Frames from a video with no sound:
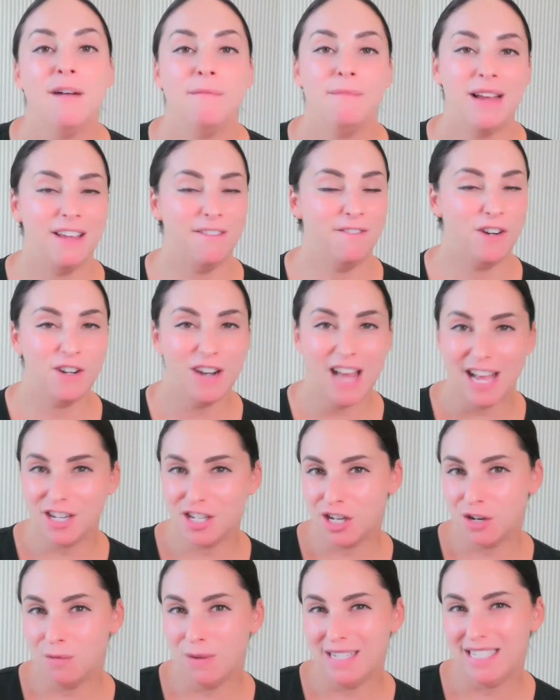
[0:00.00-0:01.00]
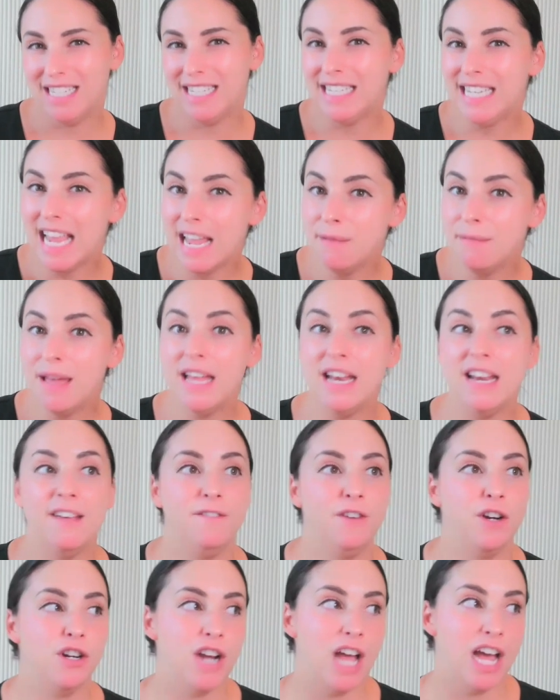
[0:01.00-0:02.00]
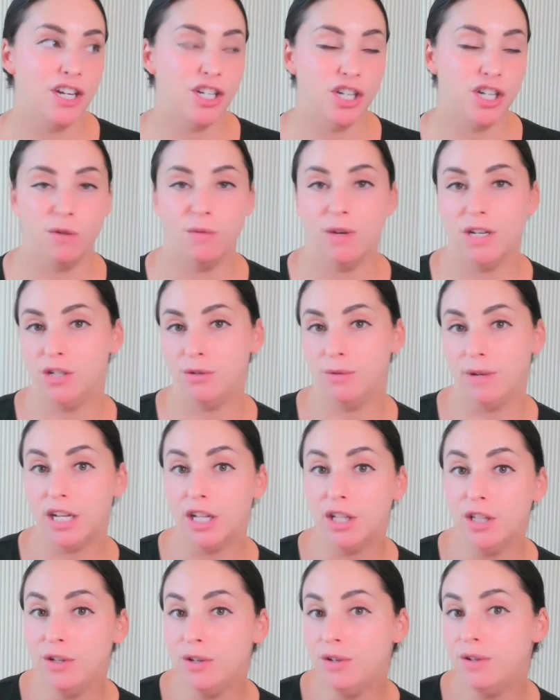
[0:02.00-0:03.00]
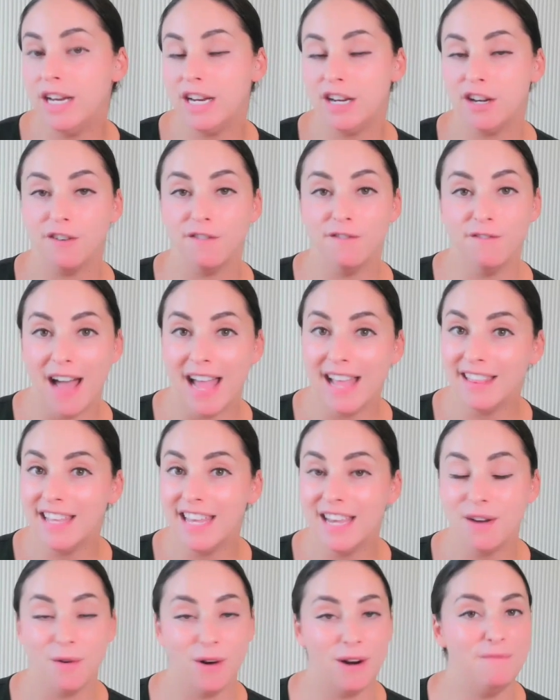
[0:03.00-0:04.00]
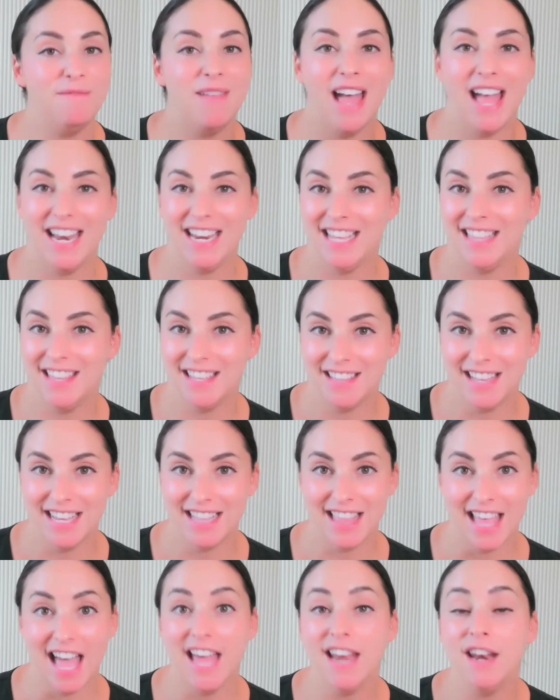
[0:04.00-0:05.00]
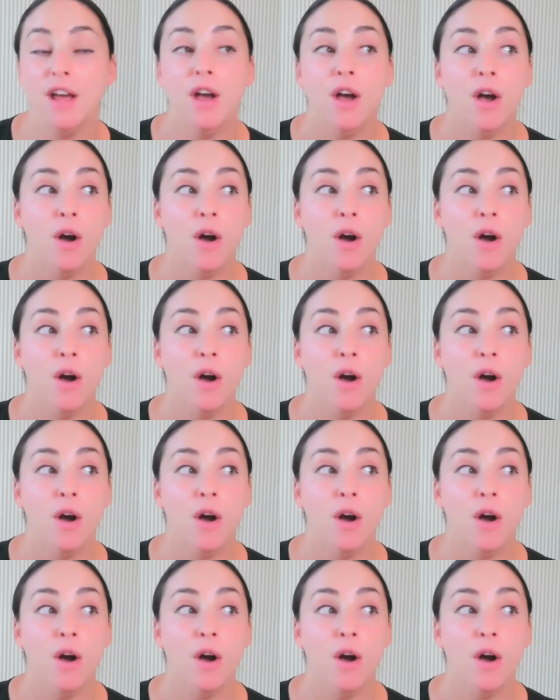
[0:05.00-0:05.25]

but if you're not sure what to name it, if you're not sure what to include in your filing or anything like that,